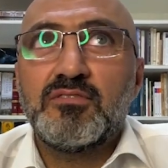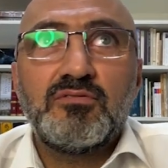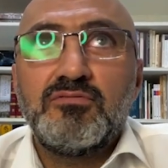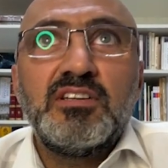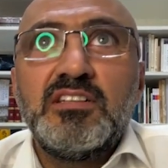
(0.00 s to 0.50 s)

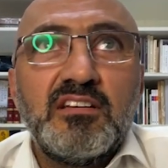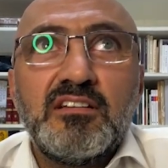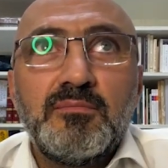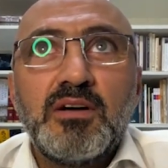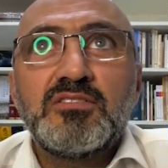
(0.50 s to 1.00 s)

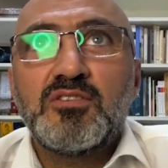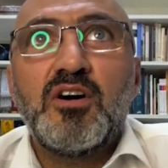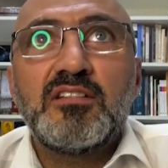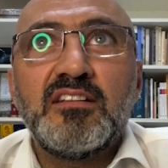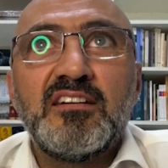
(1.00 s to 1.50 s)
reading about
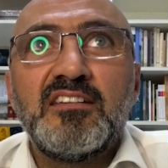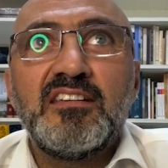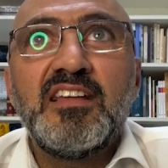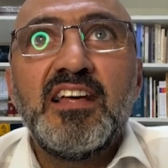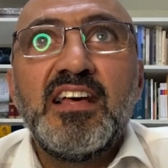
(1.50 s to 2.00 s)
Scotland,
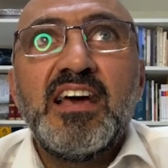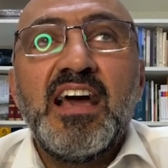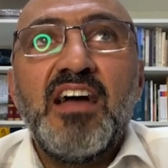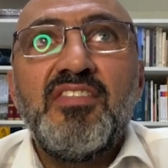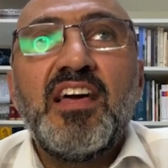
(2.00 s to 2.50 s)
and
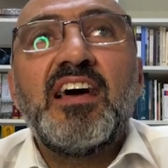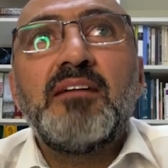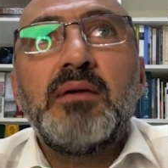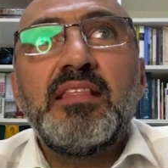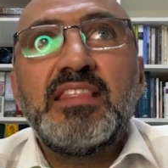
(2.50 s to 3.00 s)
then
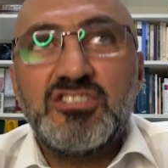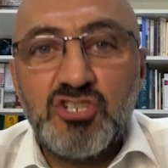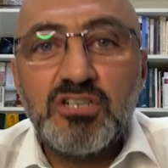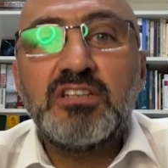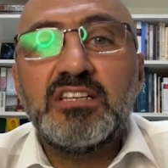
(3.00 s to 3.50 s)
I made the
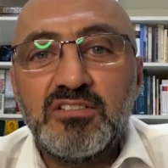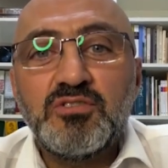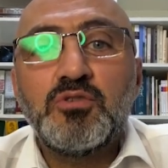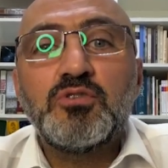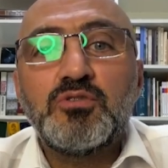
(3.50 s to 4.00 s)
journey
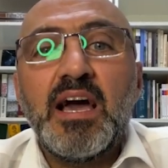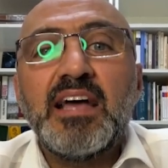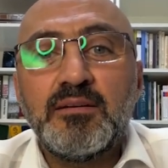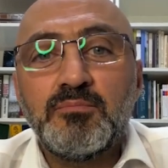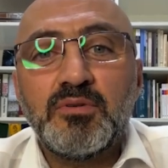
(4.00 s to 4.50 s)
to go to
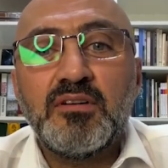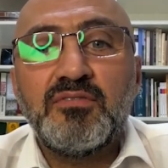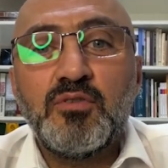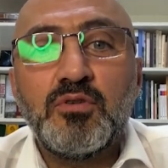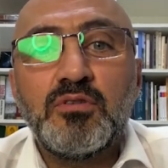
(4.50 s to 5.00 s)
Edinburgh
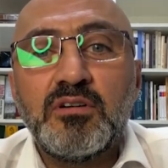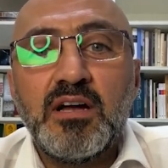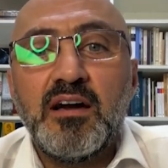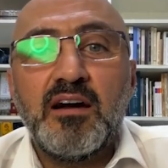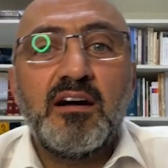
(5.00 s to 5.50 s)
for
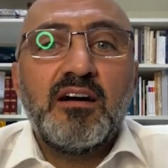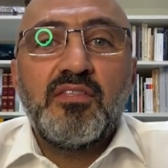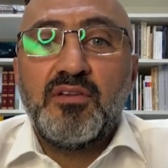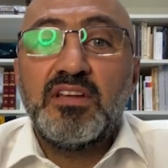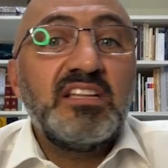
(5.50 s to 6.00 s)

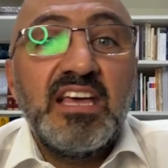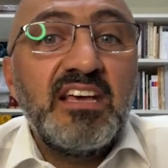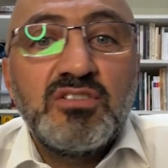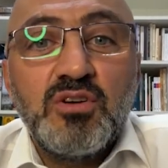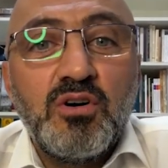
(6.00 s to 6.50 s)
3
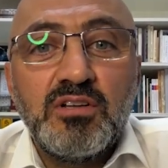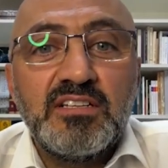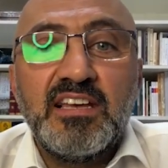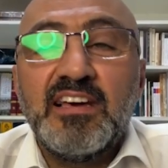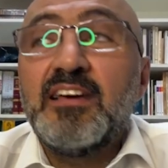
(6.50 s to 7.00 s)
days
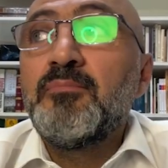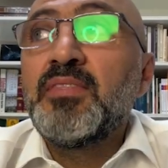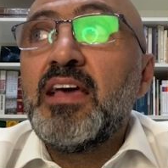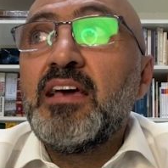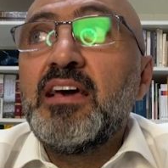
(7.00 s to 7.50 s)
holiday.
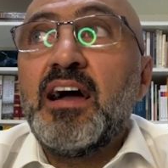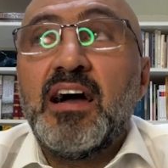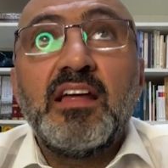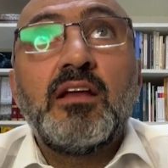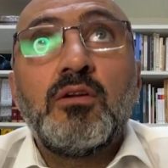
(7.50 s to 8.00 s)

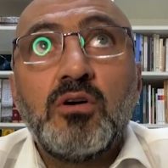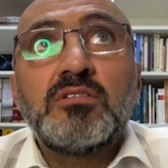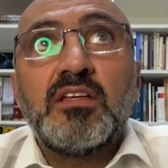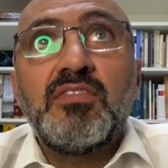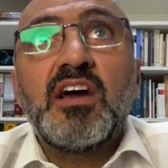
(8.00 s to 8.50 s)
And I
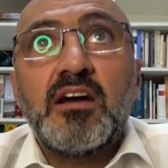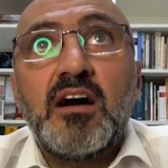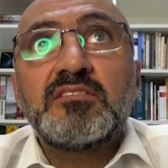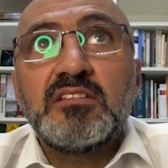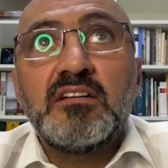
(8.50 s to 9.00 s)
looked at the
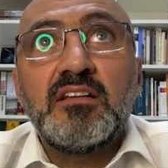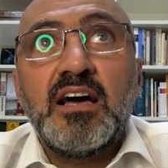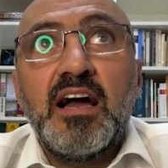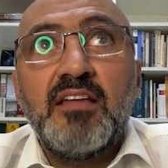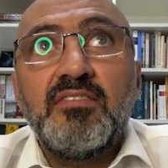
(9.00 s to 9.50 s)
castle,
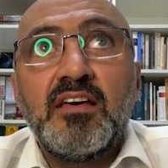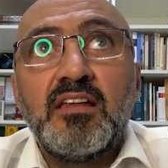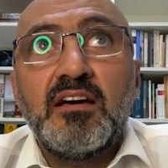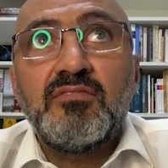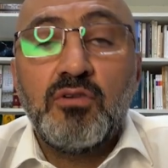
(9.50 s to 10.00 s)
and
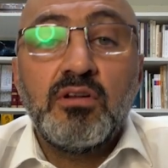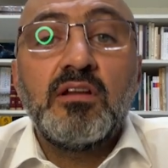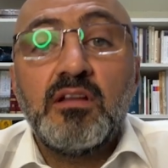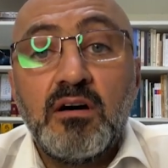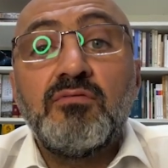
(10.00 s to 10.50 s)
then I fell
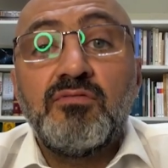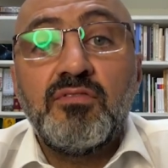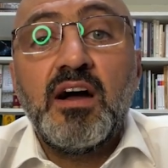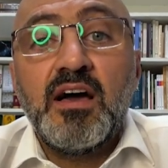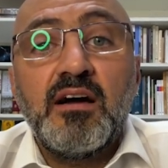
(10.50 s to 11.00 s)
in
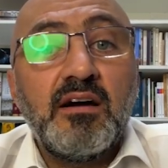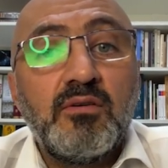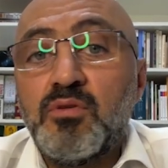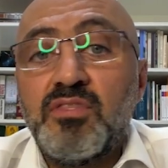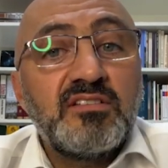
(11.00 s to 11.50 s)
love
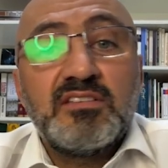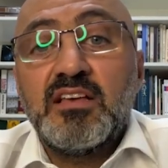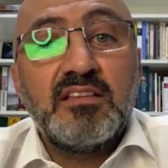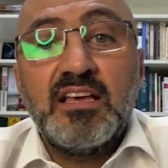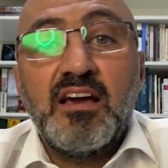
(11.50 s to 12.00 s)
with the
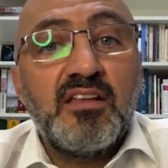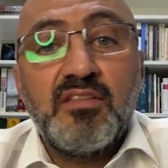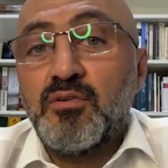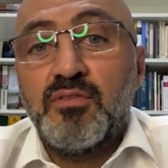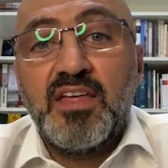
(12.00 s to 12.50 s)
city, and
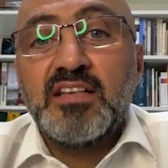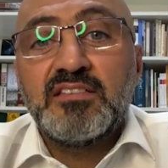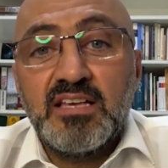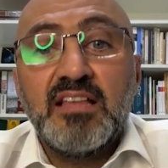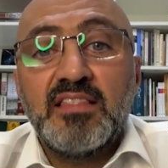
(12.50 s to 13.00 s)
I thought,
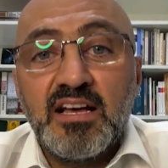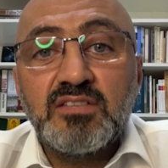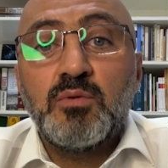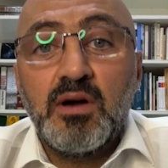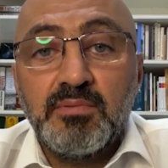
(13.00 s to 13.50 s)
that's it.
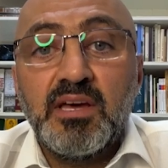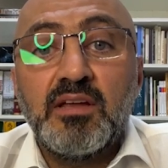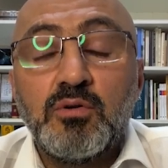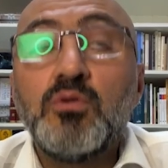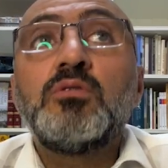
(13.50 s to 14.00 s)
That's where I'm
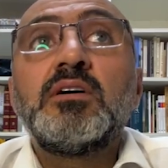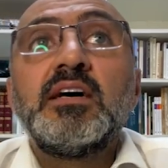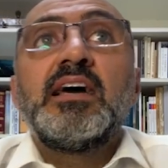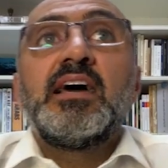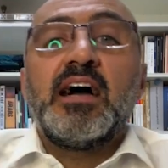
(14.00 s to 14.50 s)
gonna go.
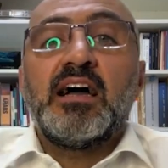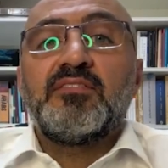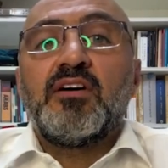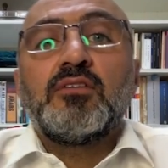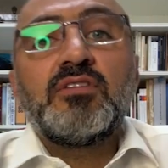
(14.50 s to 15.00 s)
I
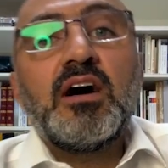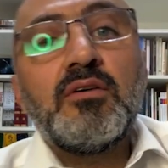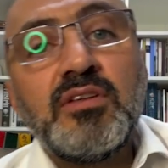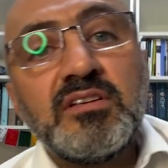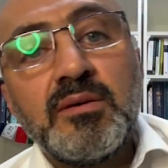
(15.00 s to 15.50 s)
found
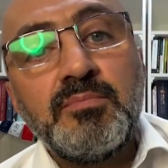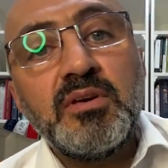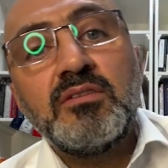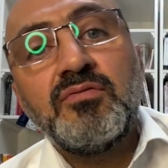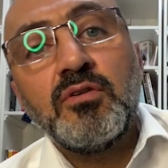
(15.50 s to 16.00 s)
out there is a
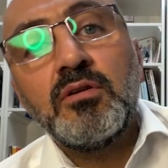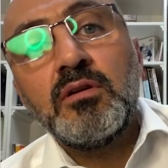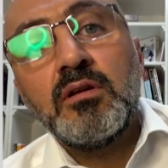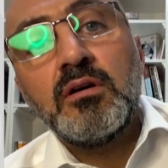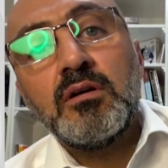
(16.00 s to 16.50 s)
beautiful,
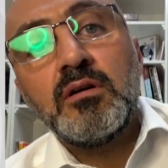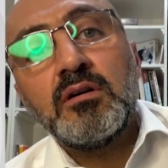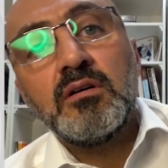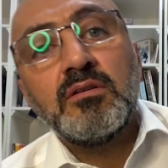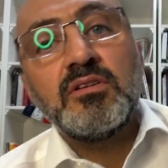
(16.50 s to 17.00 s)

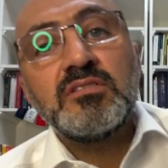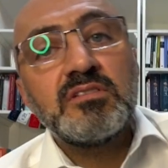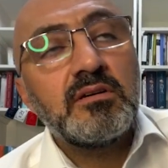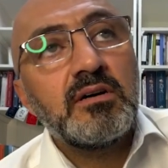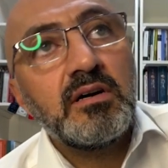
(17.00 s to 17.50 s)
there
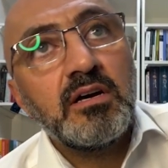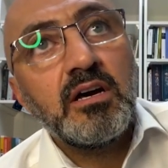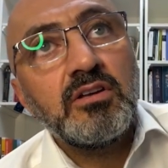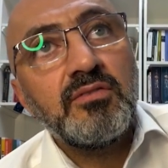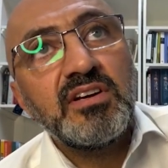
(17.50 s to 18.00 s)
is a
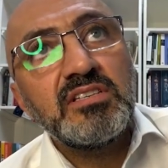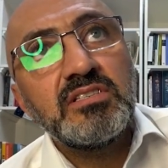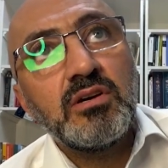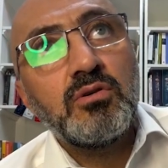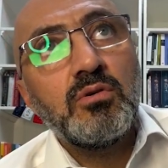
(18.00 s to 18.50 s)

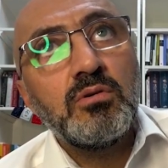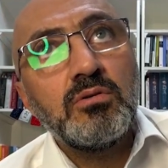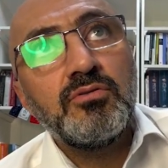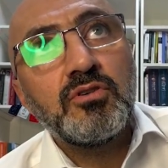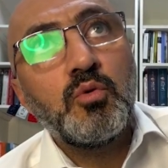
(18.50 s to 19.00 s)
university
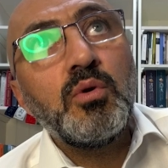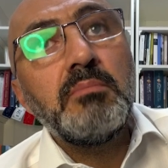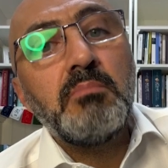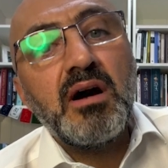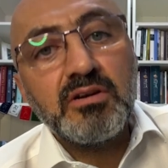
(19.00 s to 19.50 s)
called
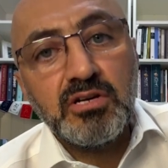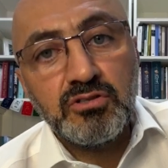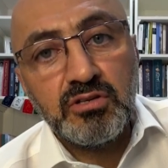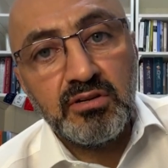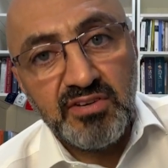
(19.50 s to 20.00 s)
Queen
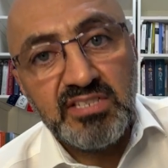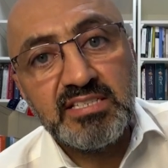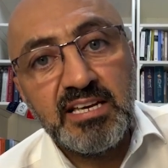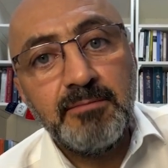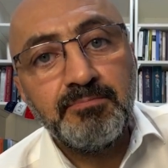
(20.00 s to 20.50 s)
Margaret
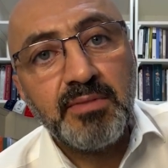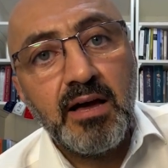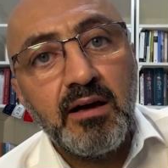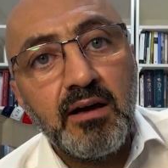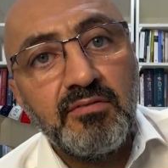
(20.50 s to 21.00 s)
University,
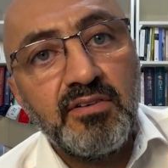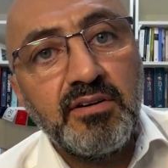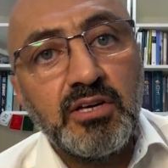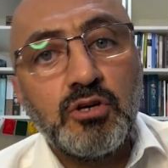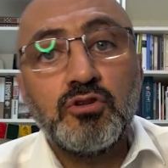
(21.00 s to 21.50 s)
a
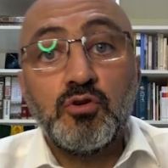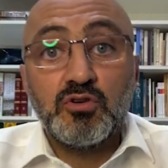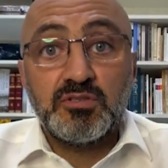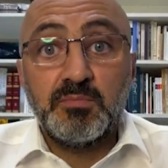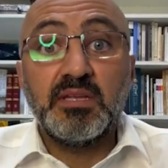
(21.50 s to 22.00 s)
very good
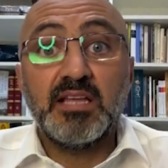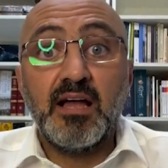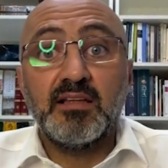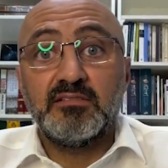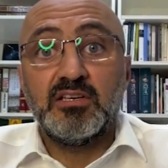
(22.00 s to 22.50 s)

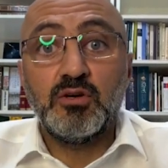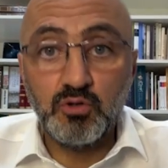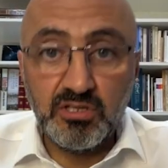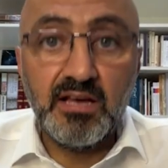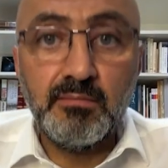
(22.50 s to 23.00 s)
hospitality
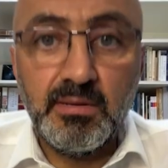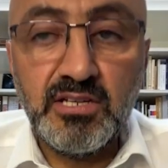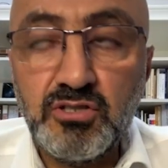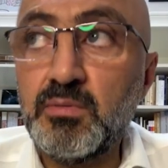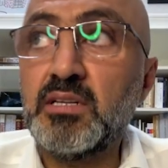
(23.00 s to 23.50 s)
hotel
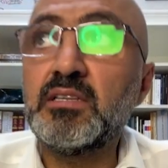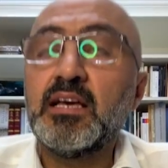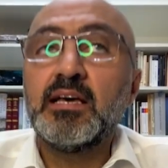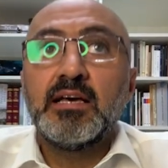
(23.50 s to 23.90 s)
management.